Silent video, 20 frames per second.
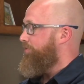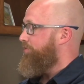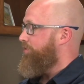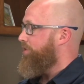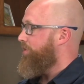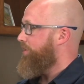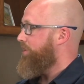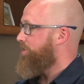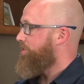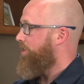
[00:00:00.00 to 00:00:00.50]

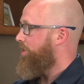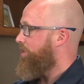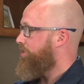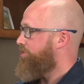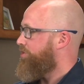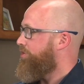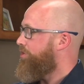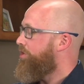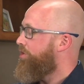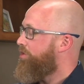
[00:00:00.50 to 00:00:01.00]
fluid is
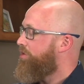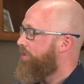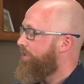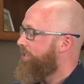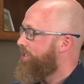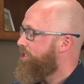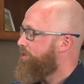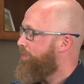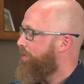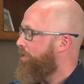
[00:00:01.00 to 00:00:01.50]
called your
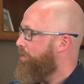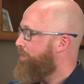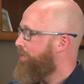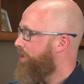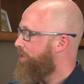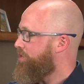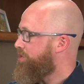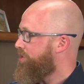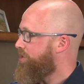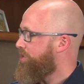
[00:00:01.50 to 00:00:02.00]
nucleus
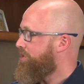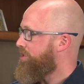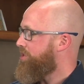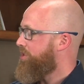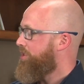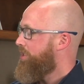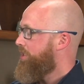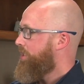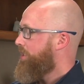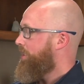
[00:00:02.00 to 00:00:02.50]

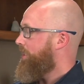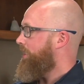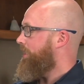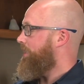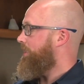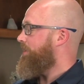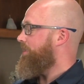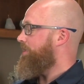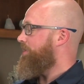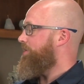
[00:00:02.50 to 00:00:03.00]
pulposus,
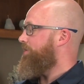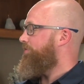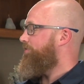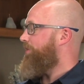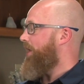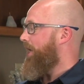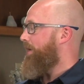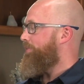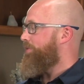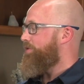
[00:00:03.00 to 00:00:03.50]
and the
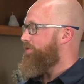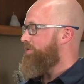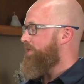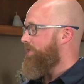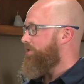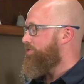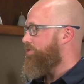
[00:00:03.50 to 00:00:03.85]
fibers that